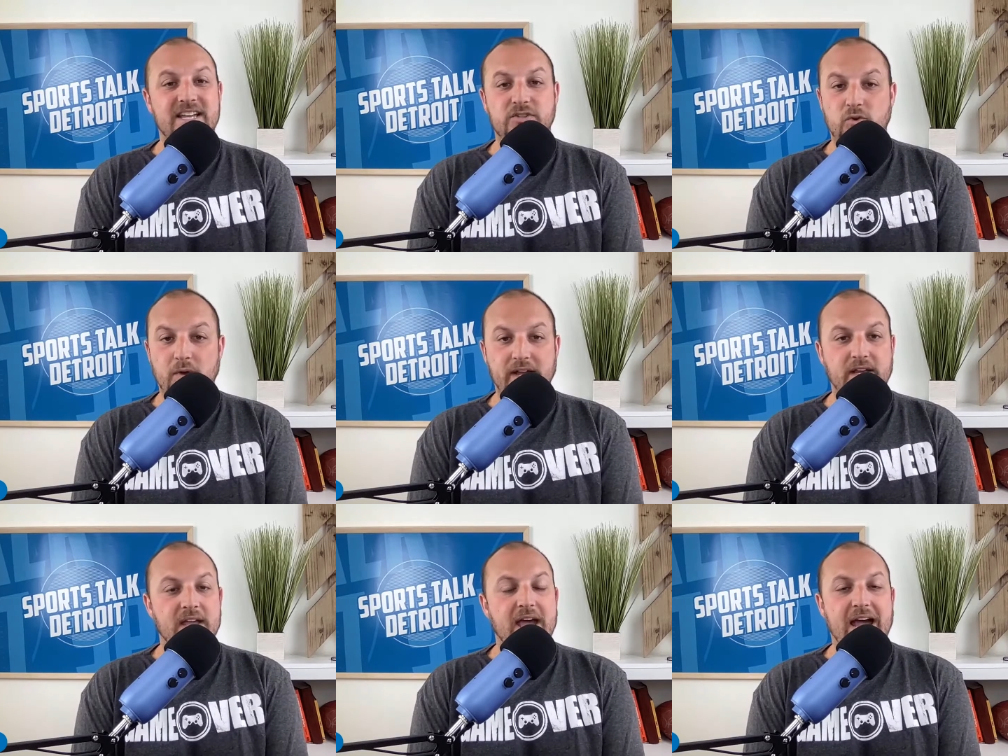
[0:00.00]
He's
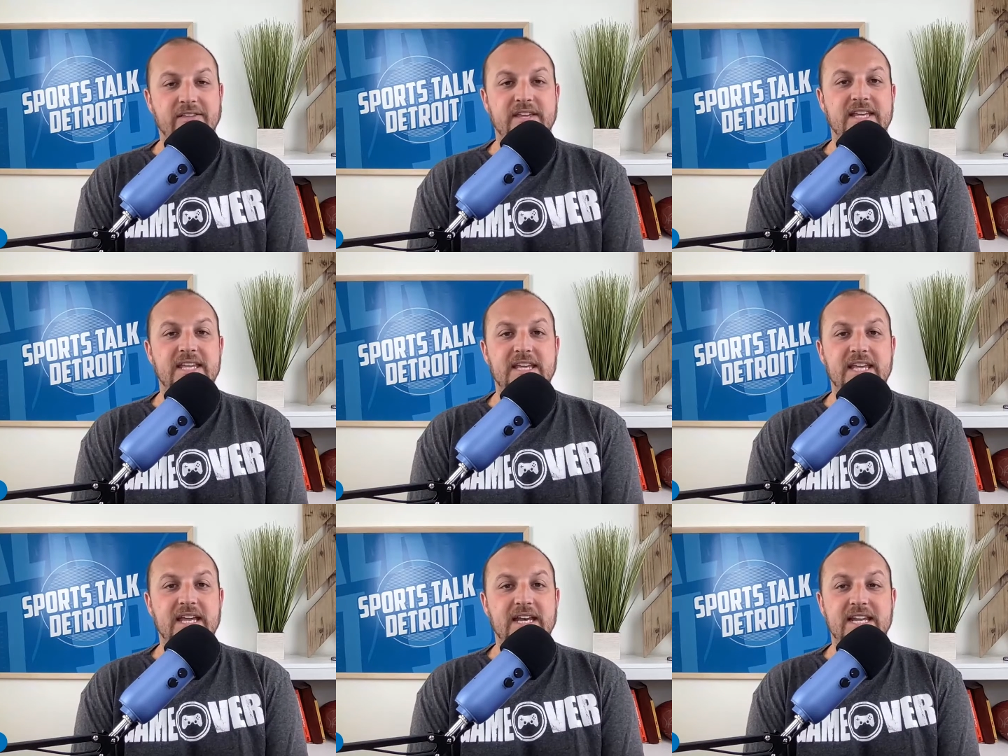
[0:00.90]
quick. I think he
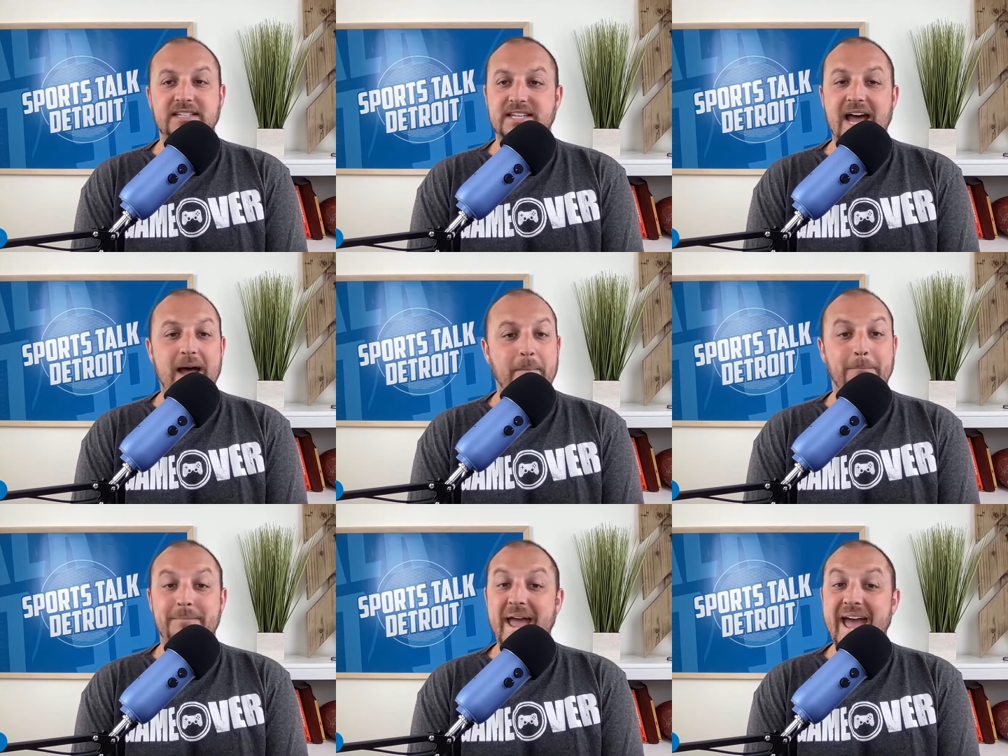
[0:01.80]
can. He's not
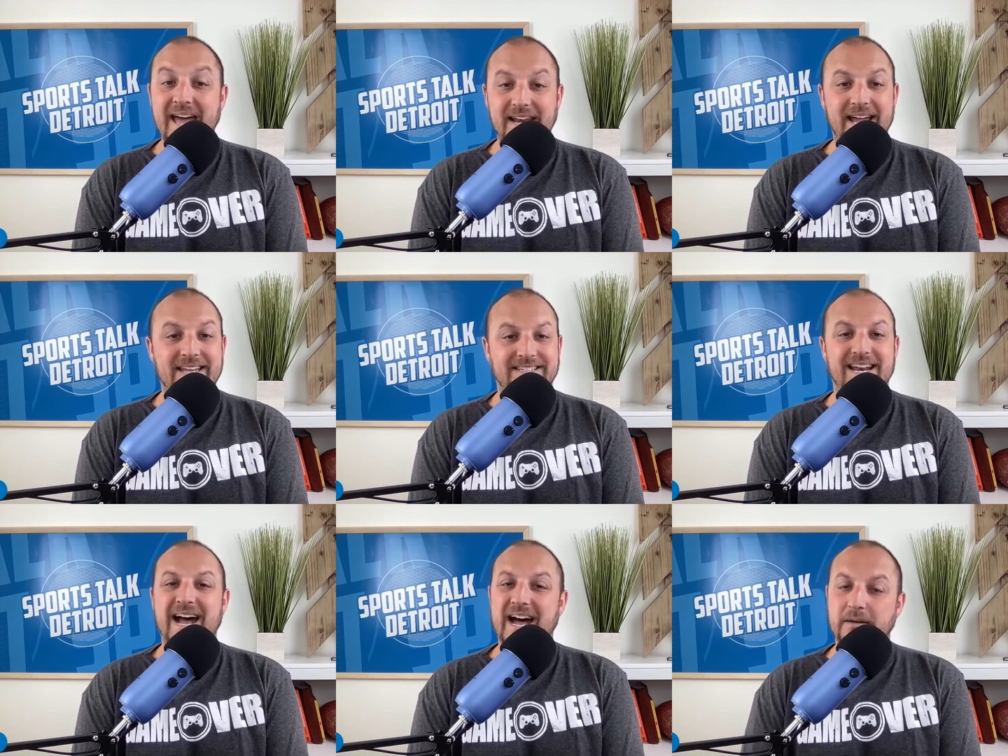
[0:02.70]
bad as
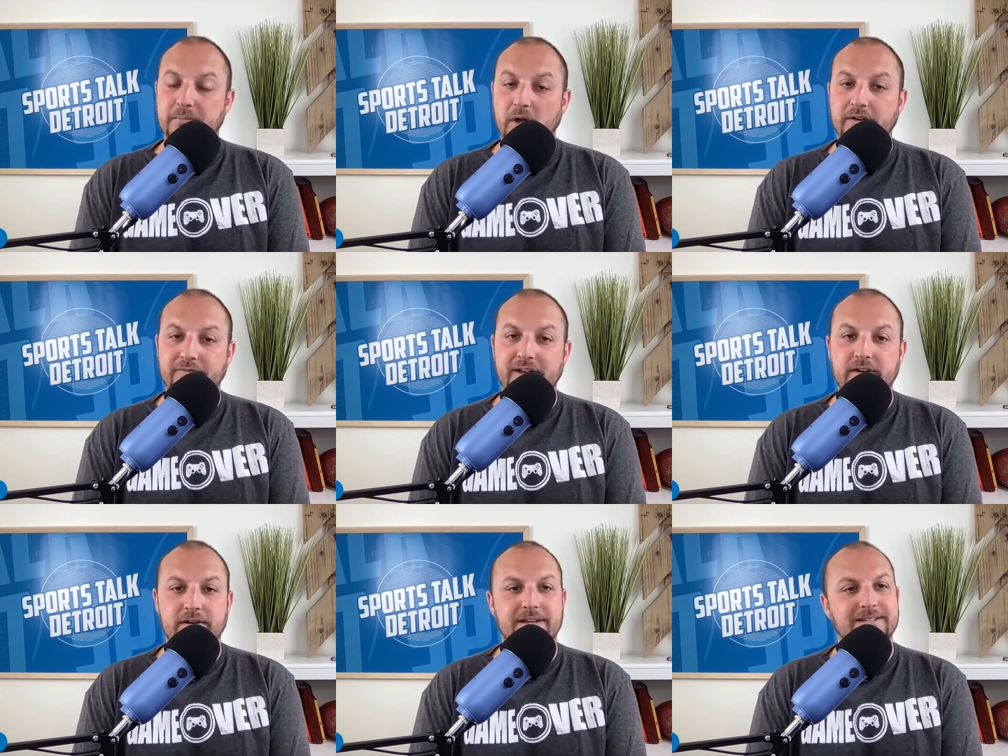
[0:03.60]
an on ball
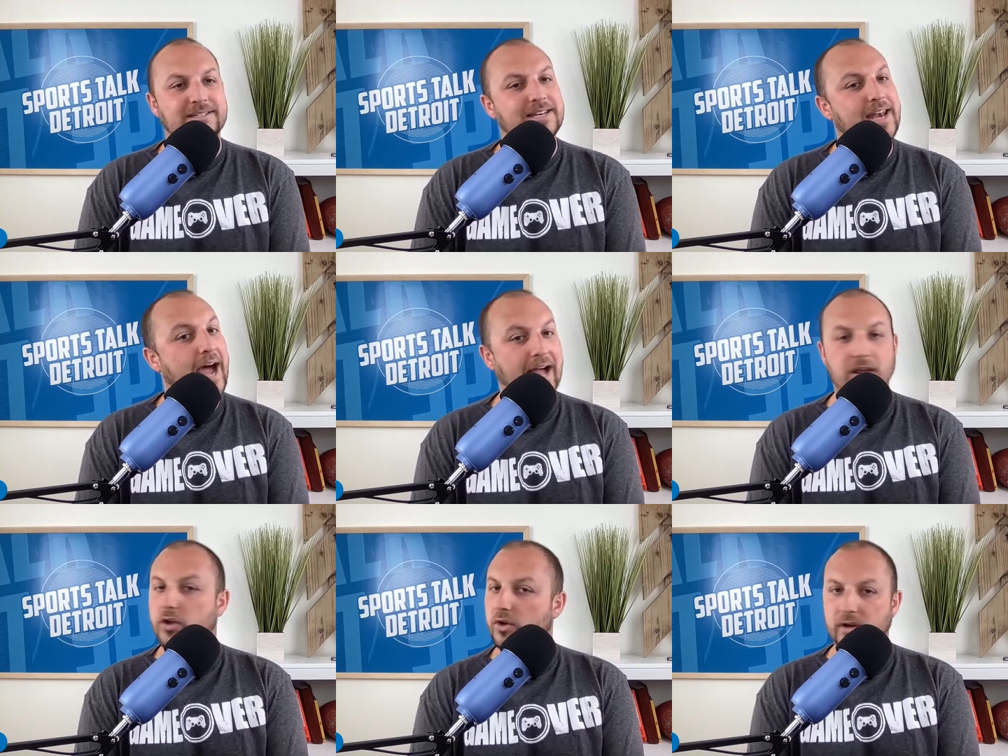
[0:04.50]
defender. He's not
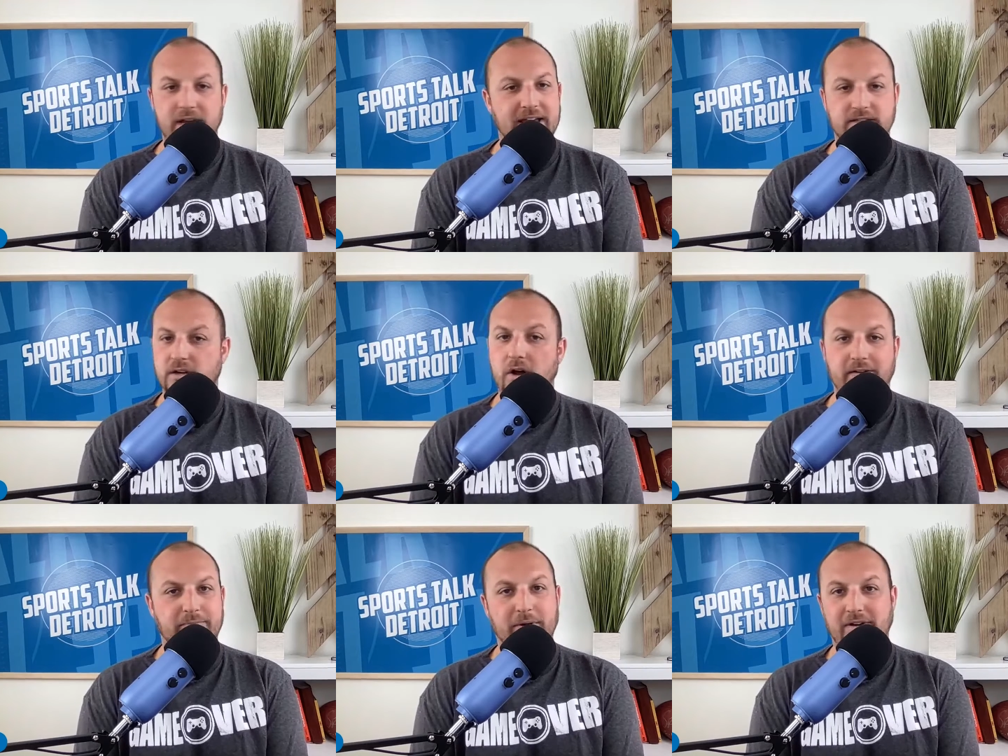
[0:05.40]
good as an
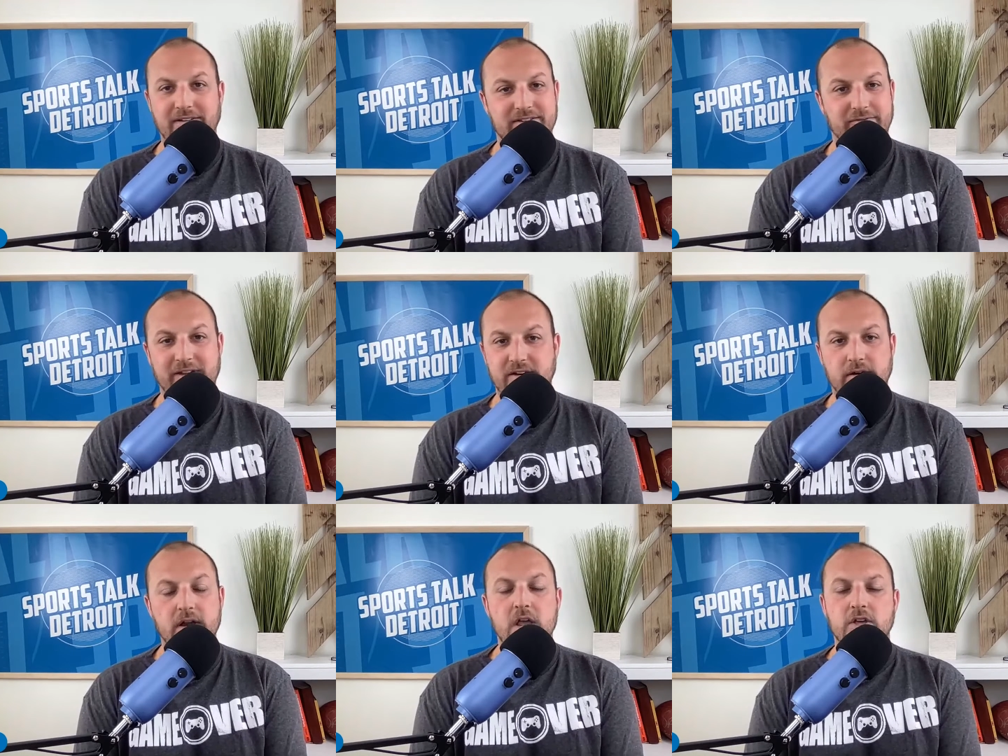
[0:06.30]
off ball defender.